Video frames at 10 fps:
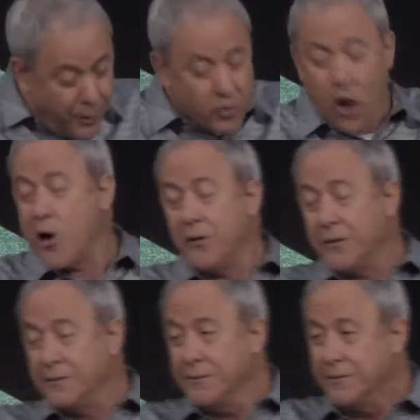apple cart,
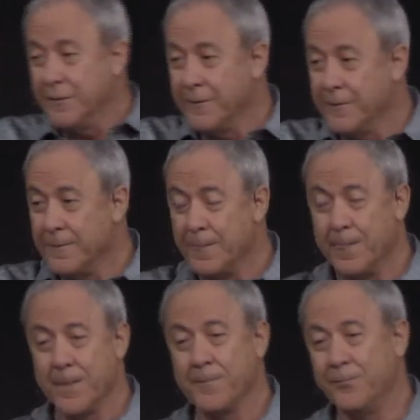
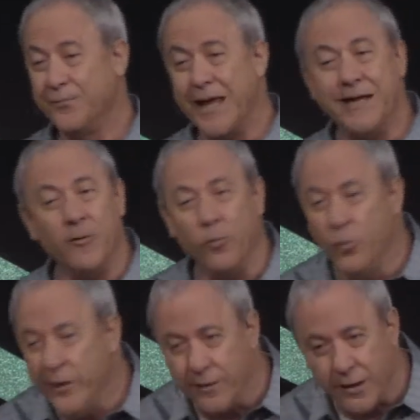they get
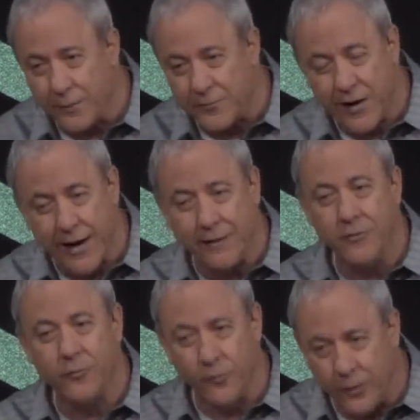real uptight
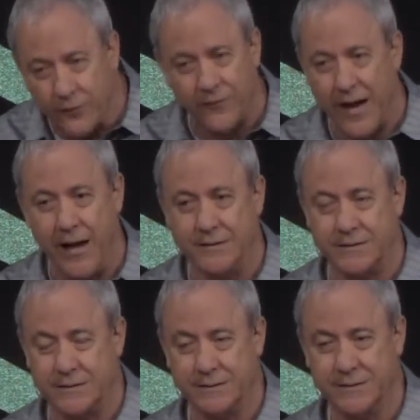real
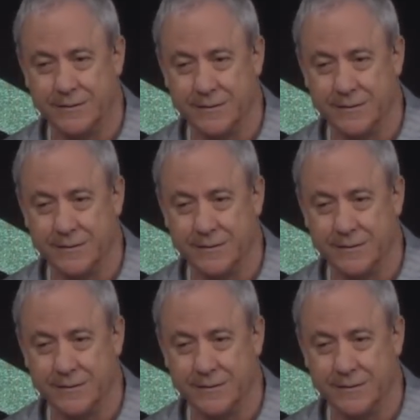fast.